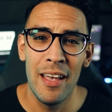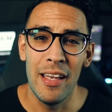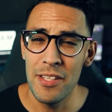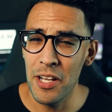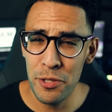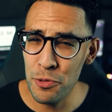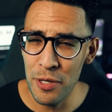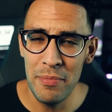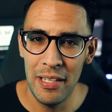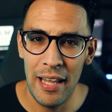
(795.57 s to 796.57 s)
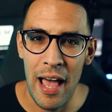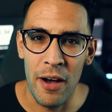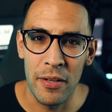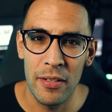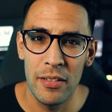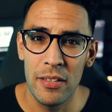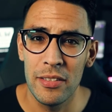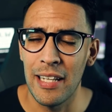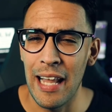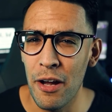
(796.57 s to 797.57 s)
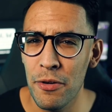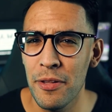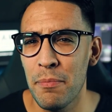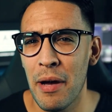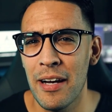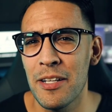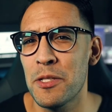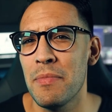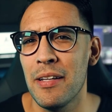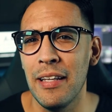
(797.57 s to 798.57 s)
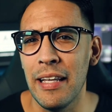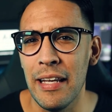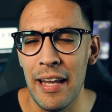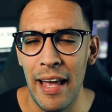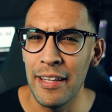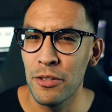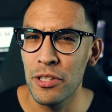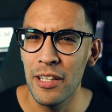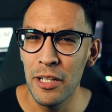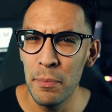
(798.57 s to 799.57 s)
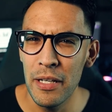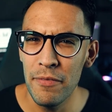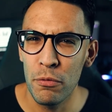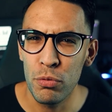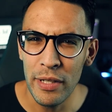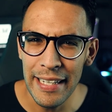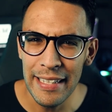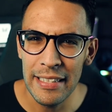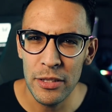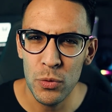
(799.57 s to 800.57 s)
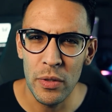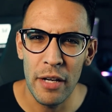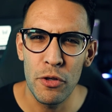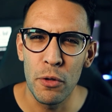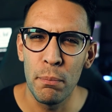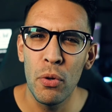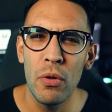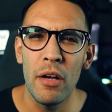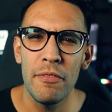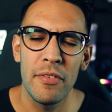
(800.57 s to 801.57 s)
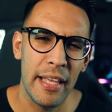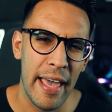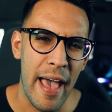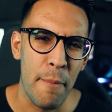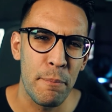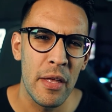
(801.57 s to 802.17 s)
It's extremely loud. It's louder than my Huntsman Elite, and there's a little bit of a ringiness whenever you pull off of the cap.